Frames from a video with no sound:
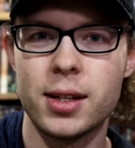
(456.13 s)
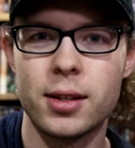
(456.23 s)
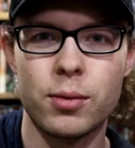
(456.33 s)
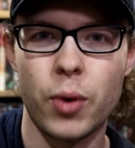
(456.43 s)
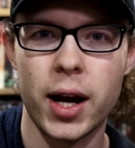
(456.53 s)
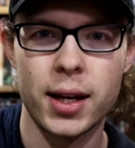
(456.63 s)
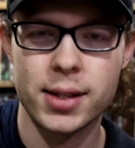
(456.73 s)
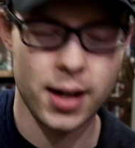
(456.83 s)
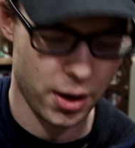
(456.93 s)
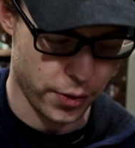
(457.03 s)
The
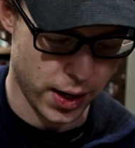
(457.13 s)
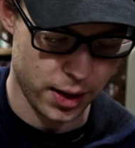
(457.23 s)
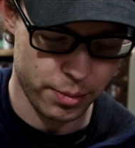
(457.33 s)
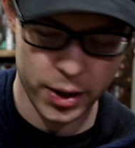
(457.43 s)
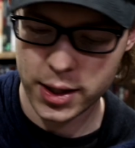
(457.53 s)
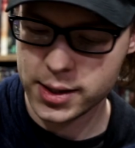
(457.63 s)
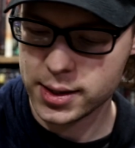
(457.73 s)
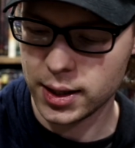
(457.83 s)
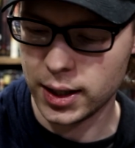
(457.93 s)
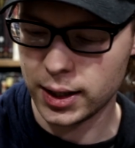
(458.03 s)
writing's not great, but